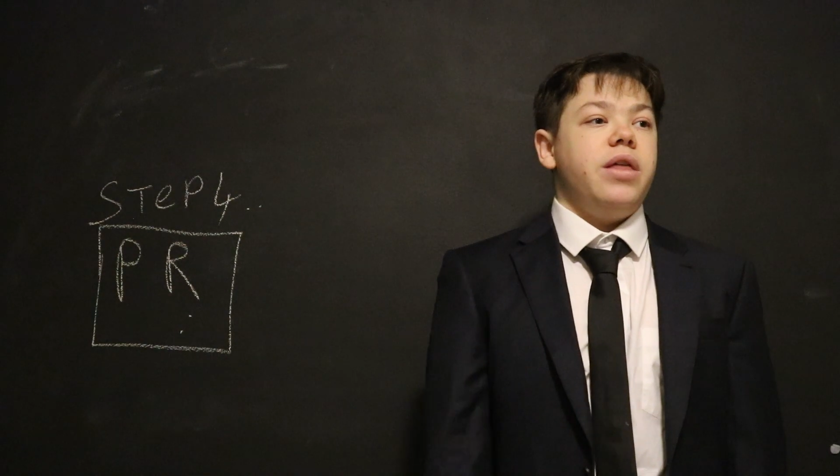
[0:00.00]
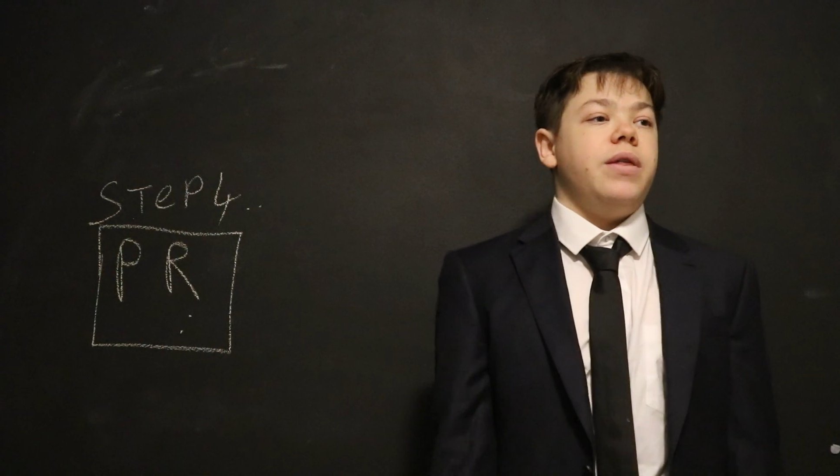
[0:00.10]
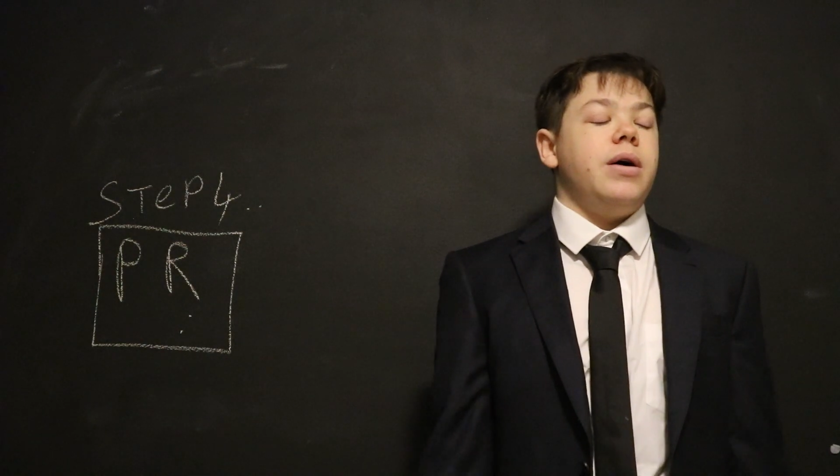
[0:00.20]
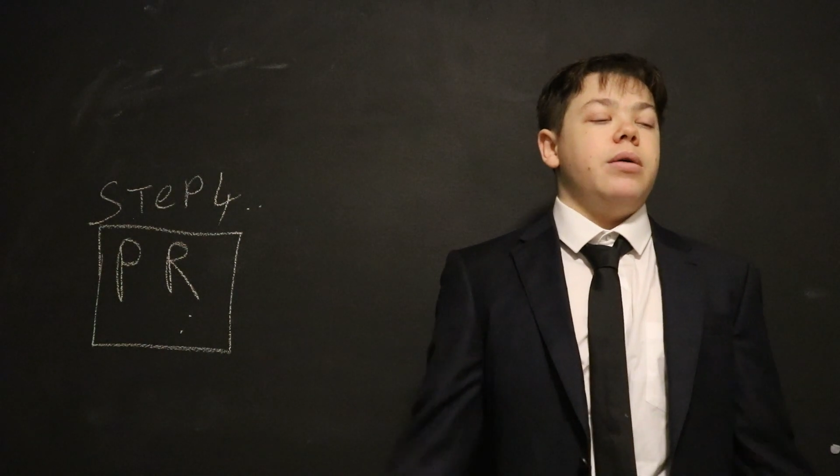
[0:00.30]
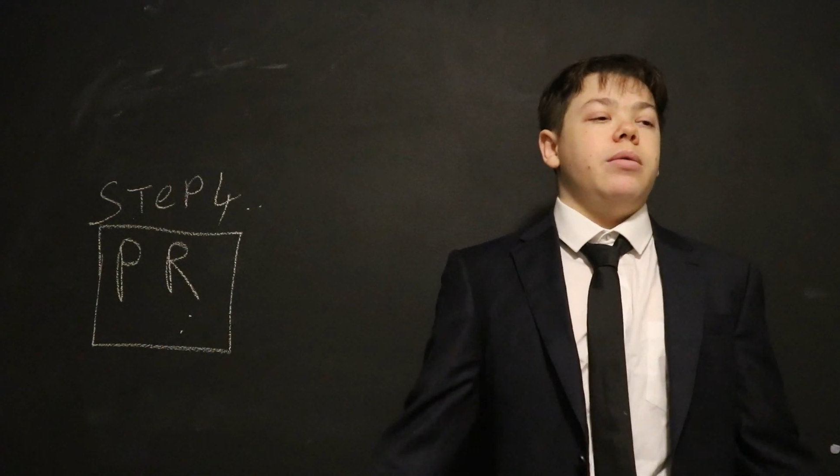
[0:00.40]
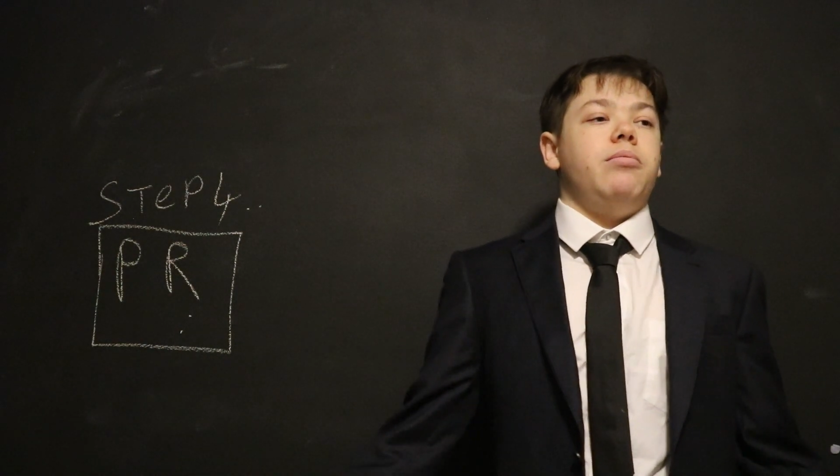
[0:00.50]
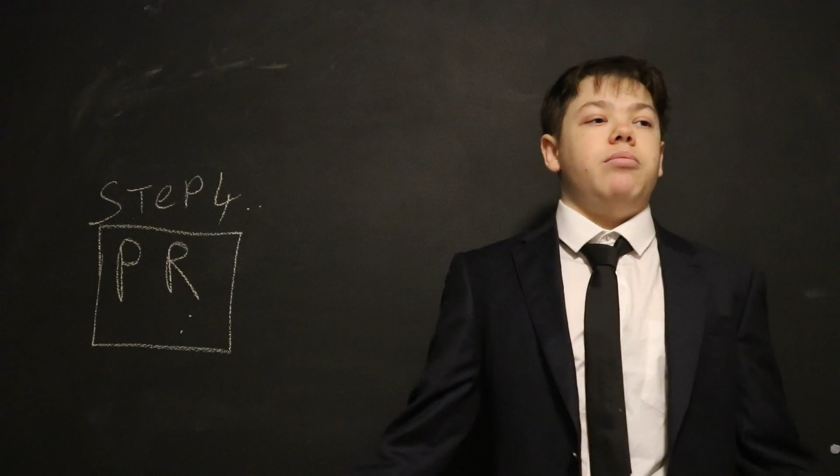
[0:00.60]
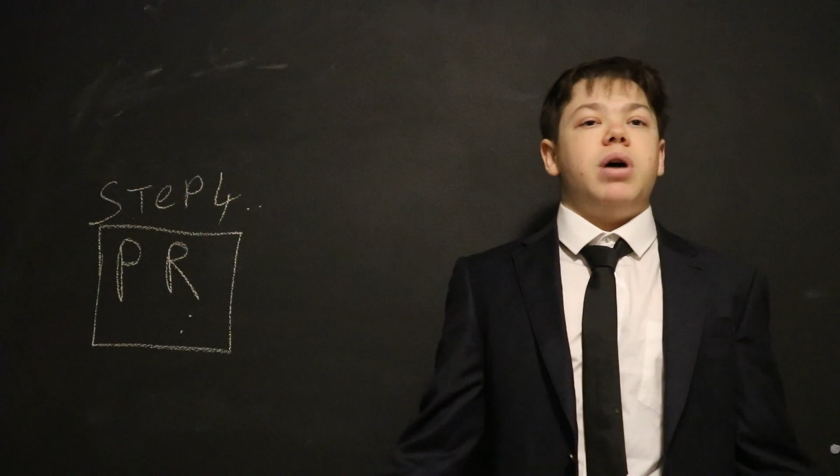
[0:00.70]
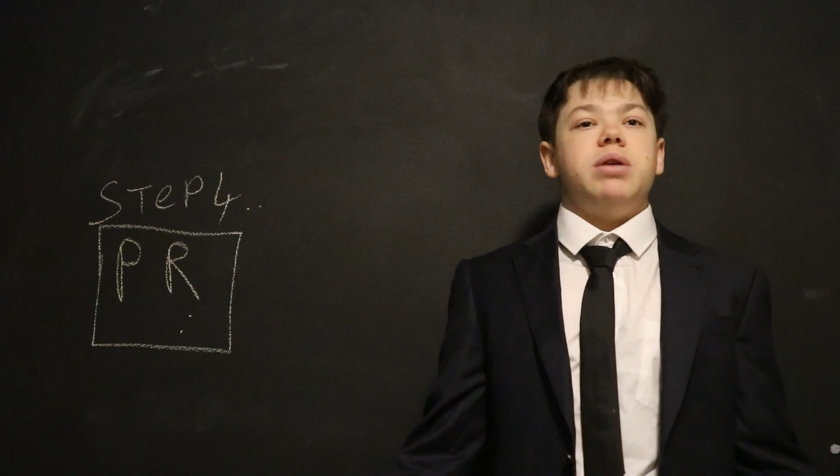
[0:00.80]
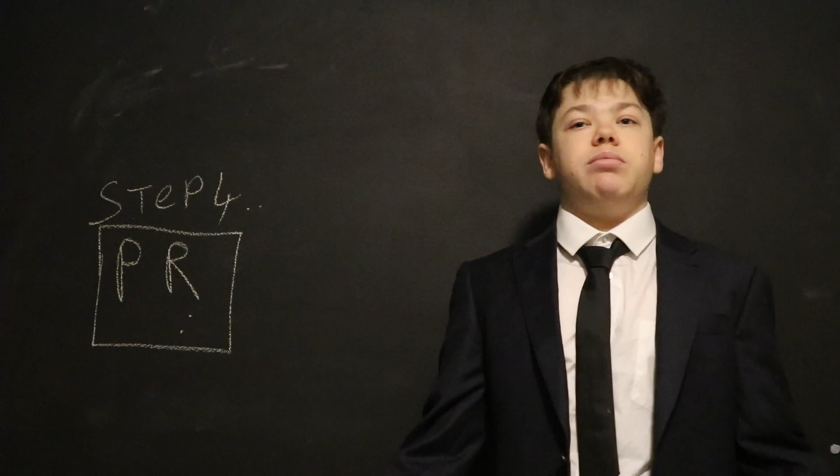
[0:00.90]
that
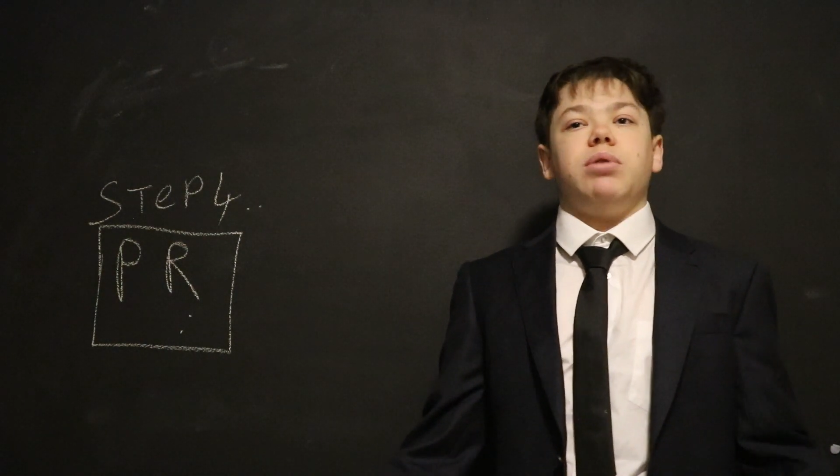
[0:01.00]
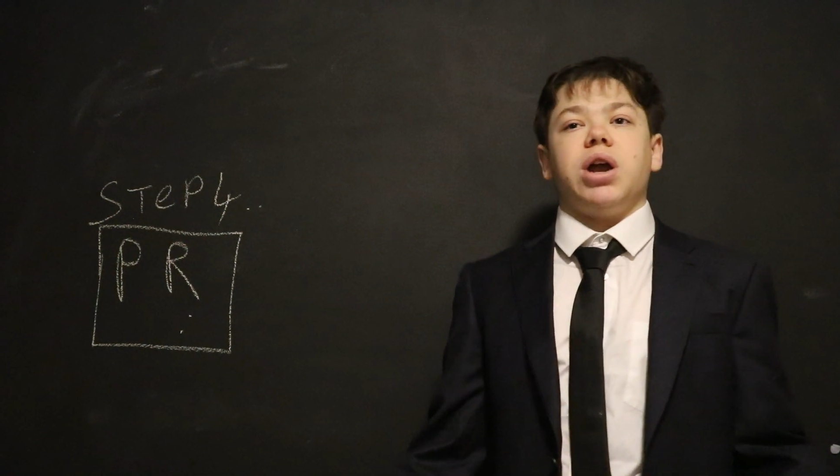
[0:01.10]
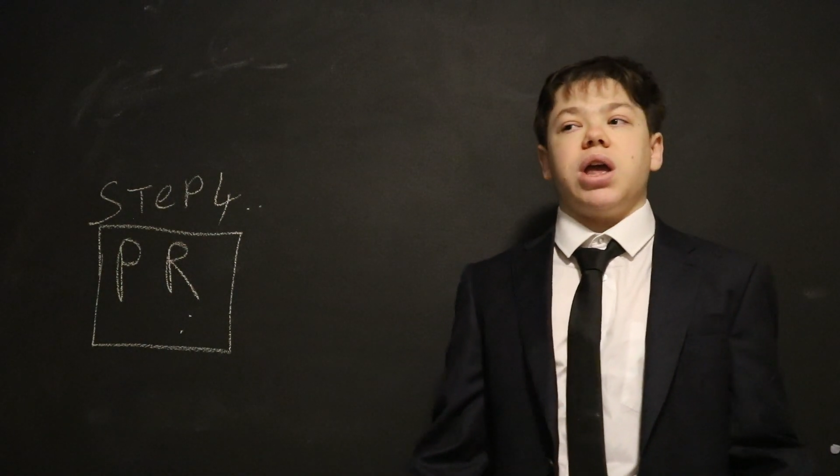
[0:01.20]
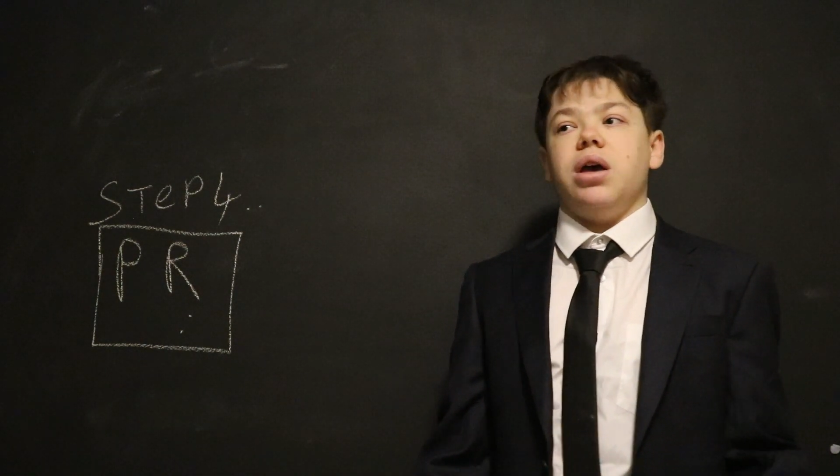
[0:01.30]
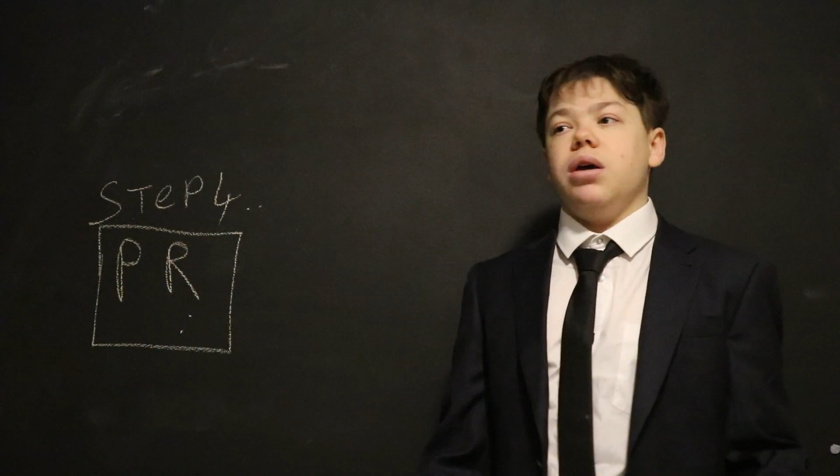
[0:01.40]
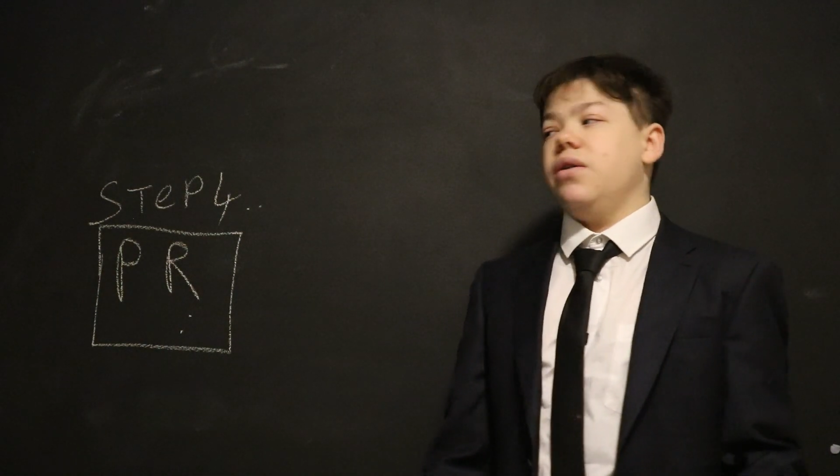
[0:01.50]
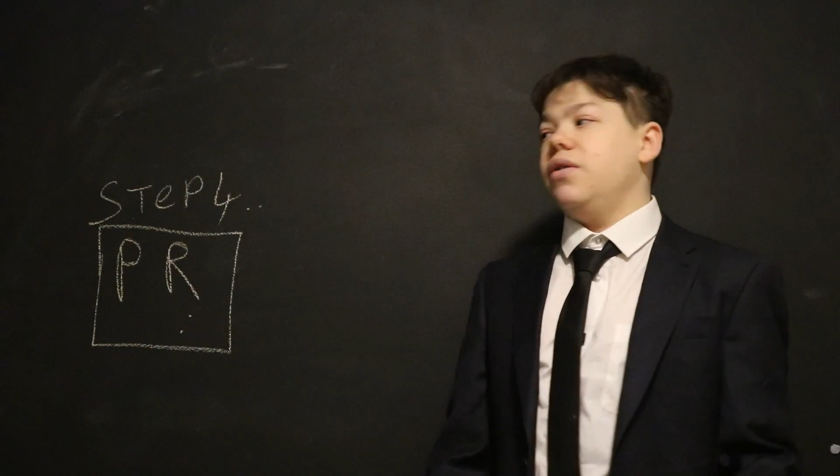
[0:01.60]
might brick it.